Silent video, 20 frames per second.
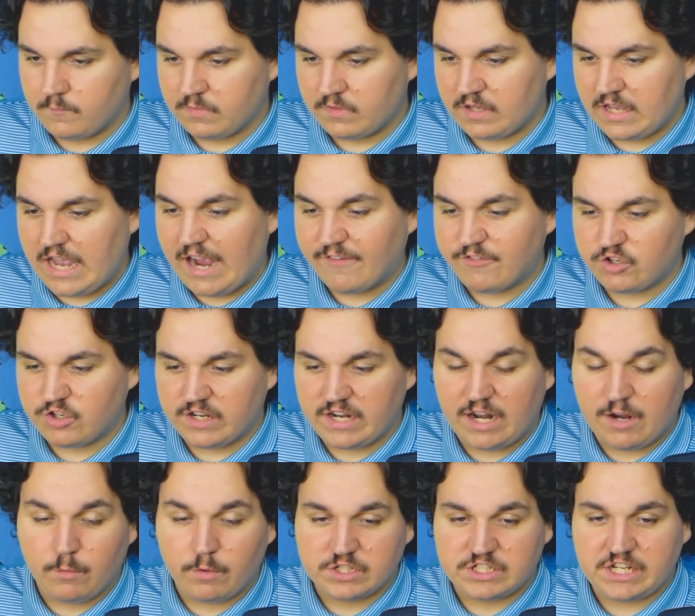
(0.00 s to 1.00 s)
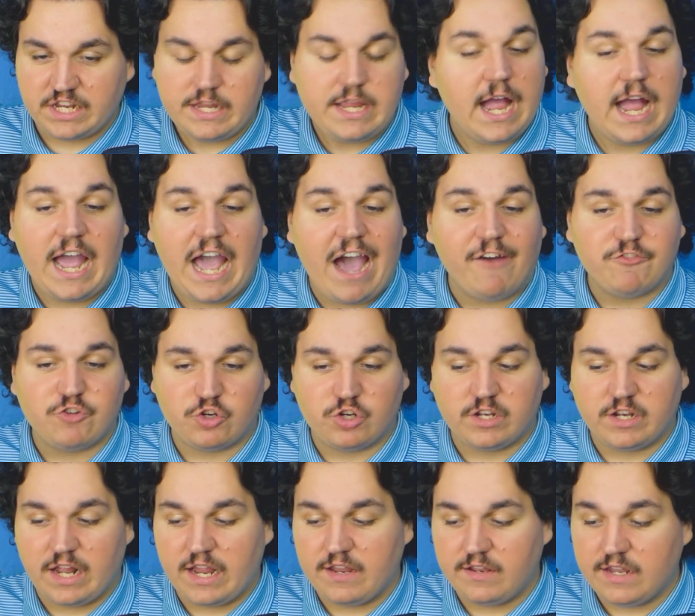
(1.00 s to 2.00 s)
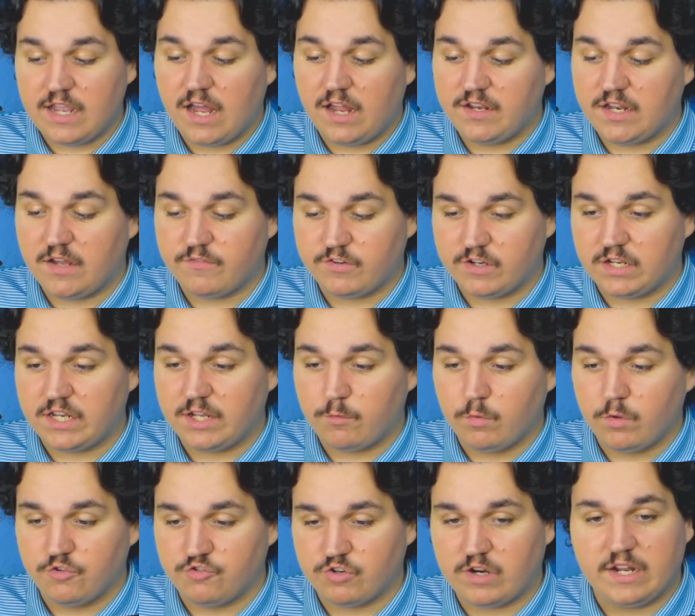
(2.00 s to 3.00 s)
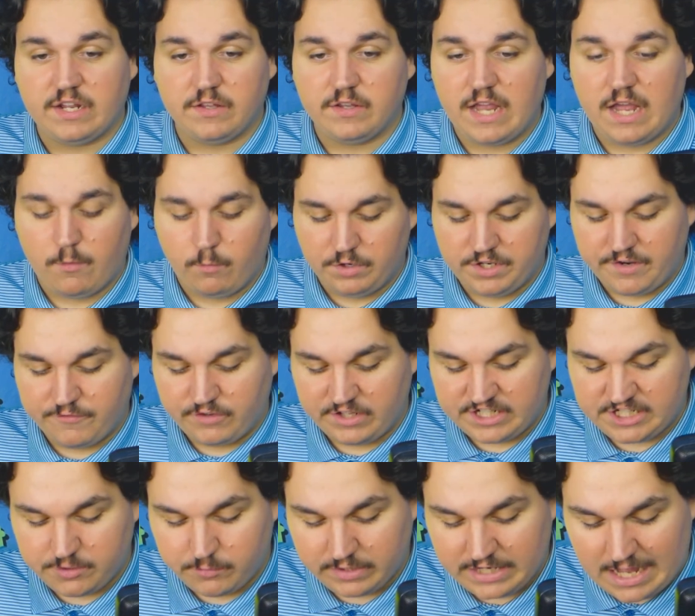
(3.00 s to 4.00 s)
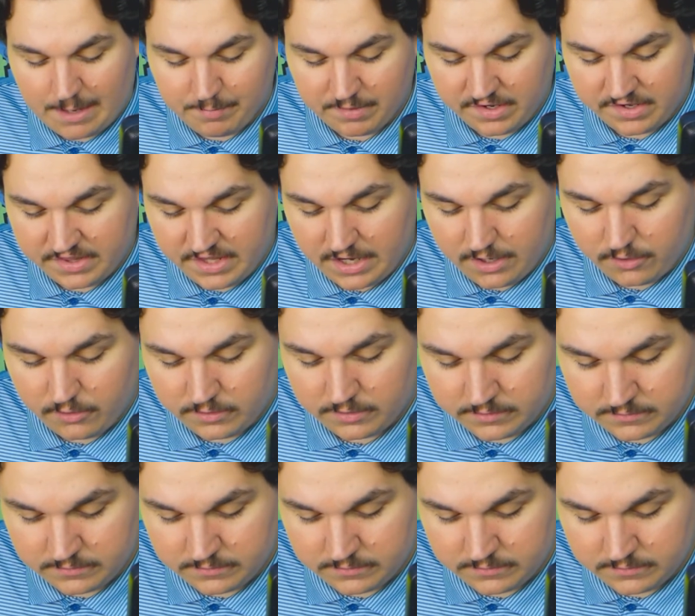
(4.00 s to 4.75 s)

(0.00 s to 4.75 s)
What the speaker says: after tonight, we'll see. Yeah, after tonight, yeah, definitely. We'll definitely see what happens there.